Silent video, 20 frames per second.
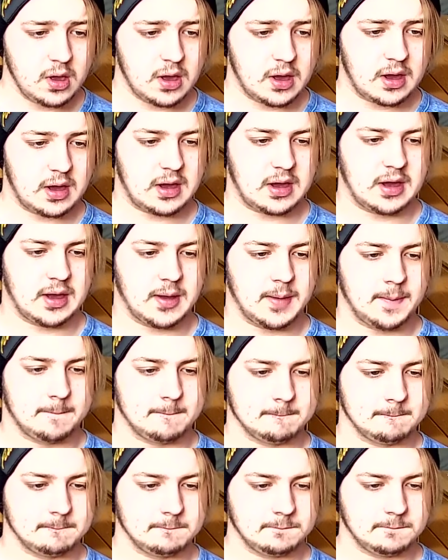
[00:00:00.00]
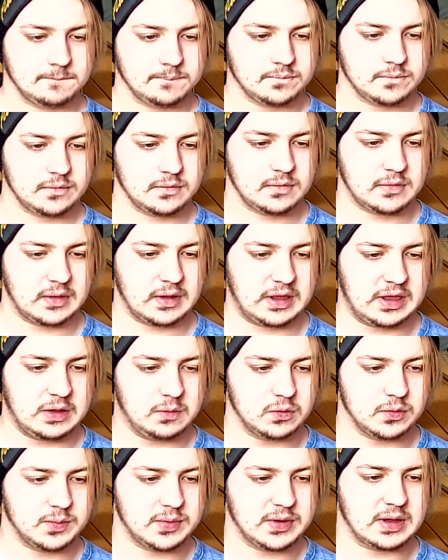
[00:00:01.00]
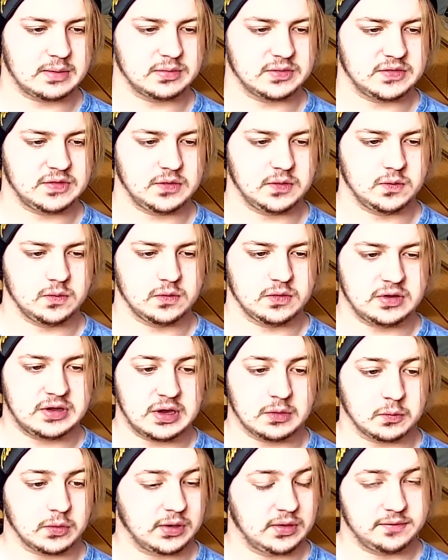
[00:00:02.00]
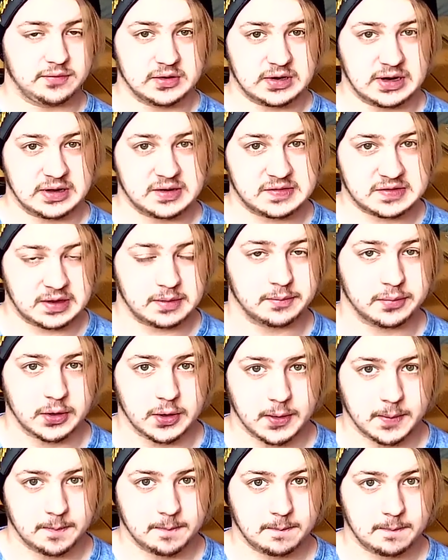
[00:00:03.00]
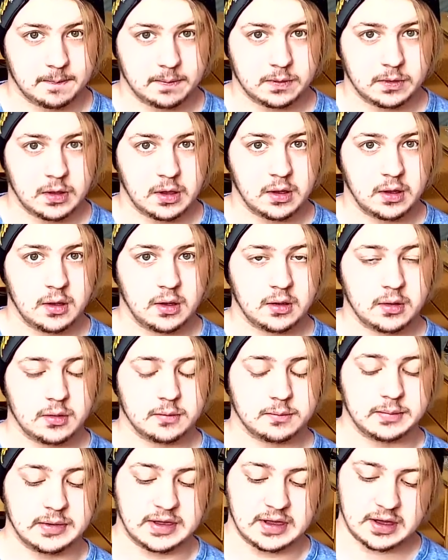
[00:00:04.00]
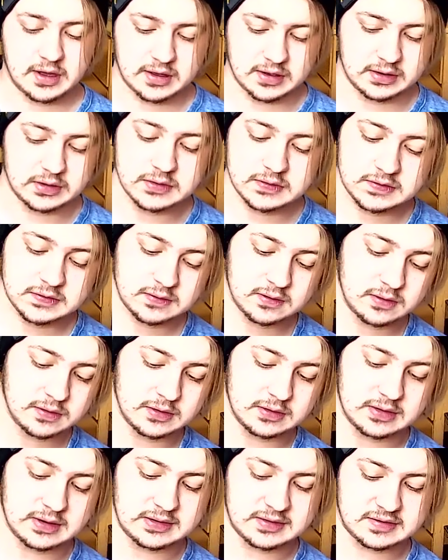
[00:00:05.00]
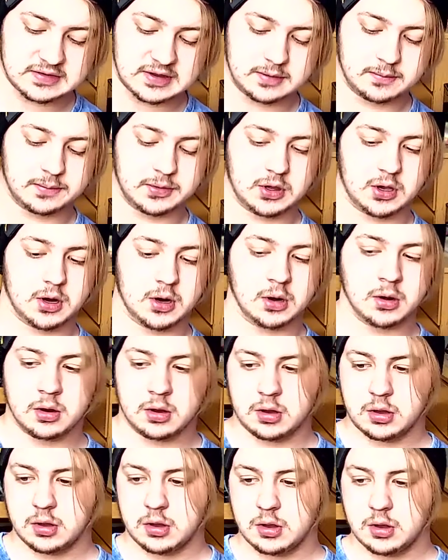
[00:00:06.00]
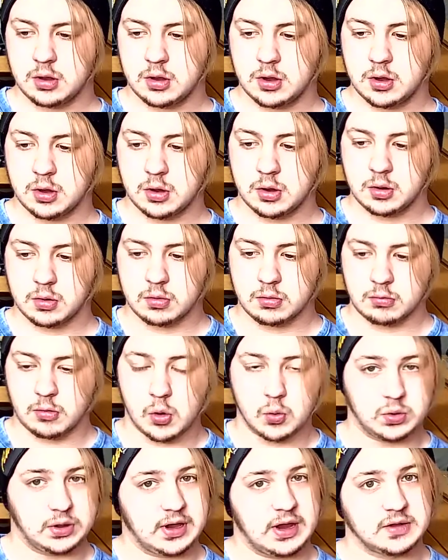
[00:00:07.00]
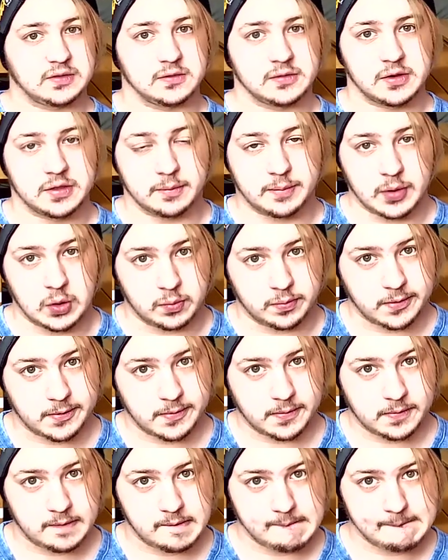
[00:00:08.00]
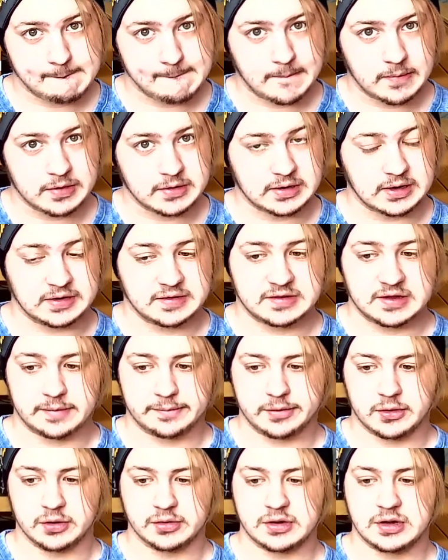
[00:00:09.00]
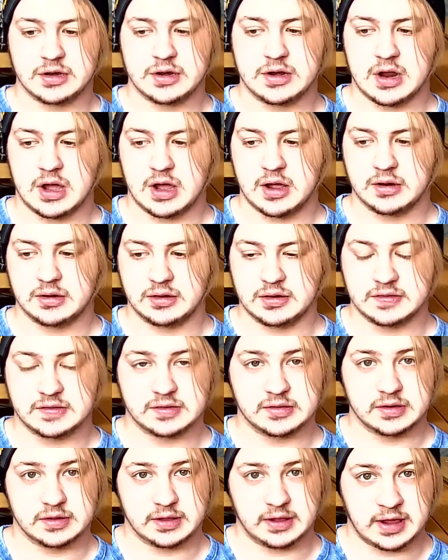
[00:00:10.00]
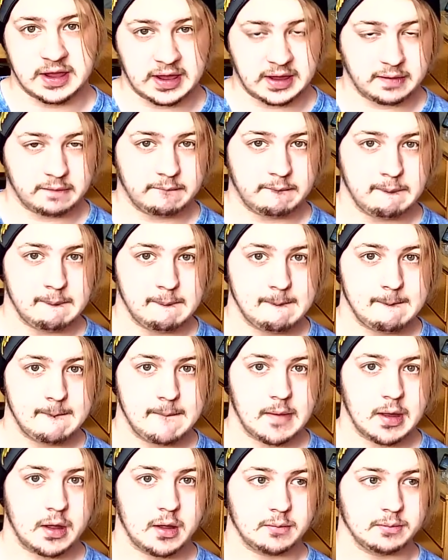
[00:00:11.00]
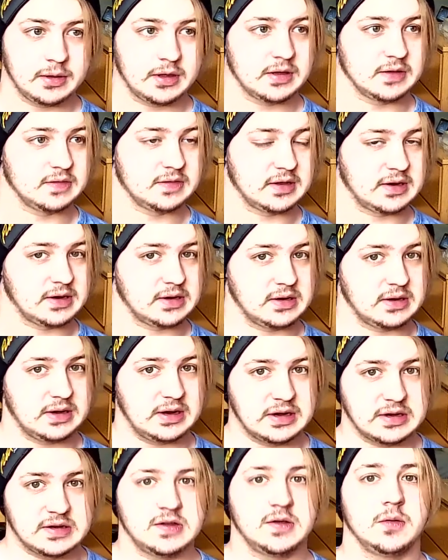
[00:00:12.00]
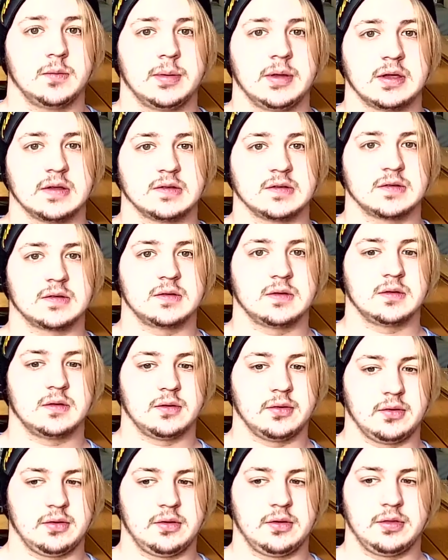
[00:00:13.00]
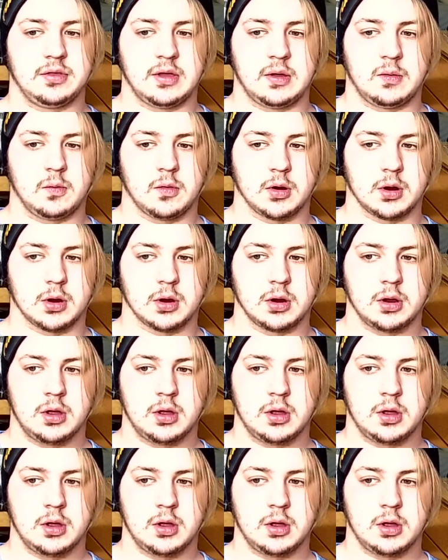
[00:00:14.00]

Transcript: um, he would be able to get rid of the Knights Templar because the Knights Templar only answered to the Pope. The Knights Templar did not listen to the king because they didn't need to, because they were